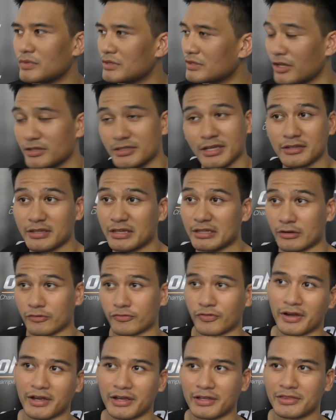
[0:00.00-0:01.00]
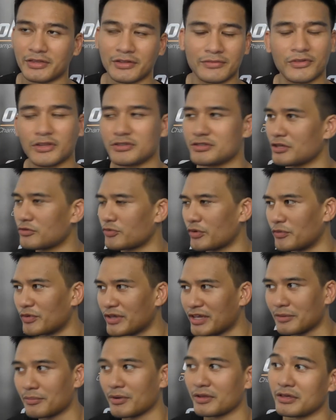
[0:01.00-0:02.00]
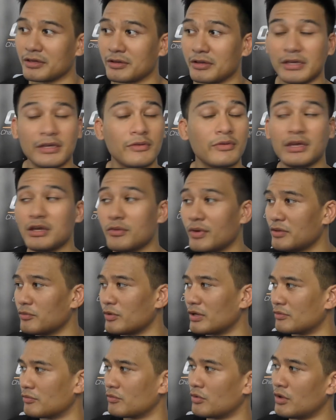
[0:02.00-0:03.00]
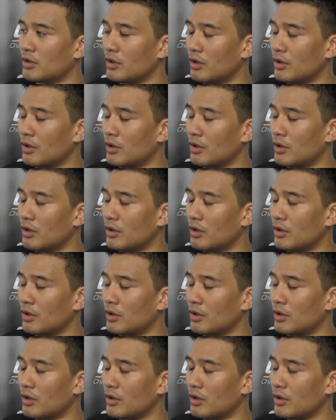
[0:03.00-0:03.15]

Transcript: not just in the fight, not just when we get money, even when,